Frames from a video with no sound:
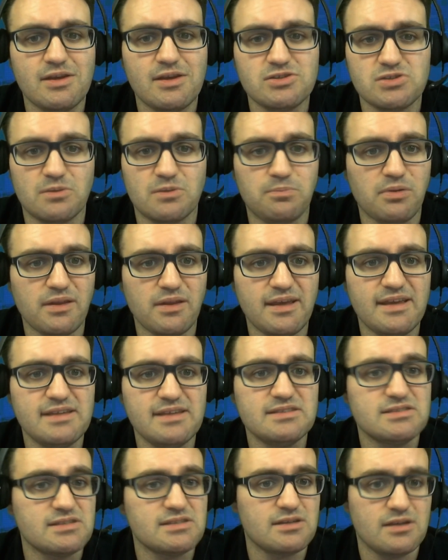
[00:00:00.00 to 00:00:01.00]
So
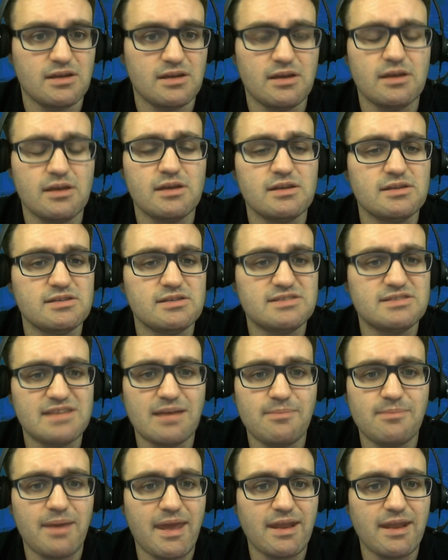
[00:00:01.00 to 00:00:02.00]
please
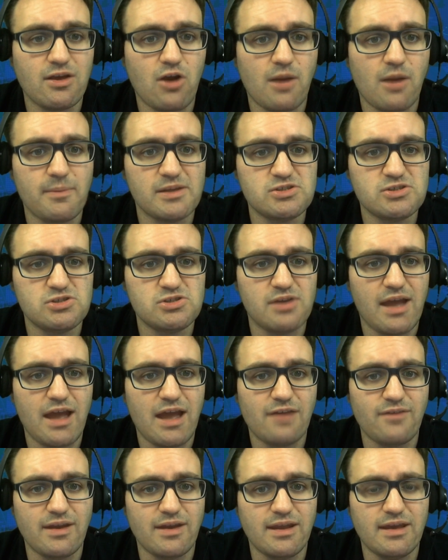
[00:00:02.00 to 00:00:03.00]
send me any comments you
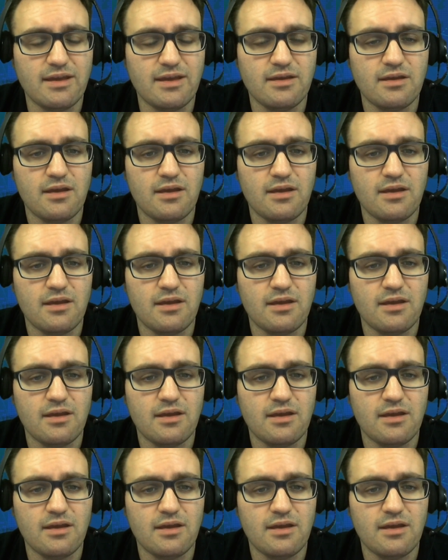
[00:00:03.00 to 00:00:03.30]
have, any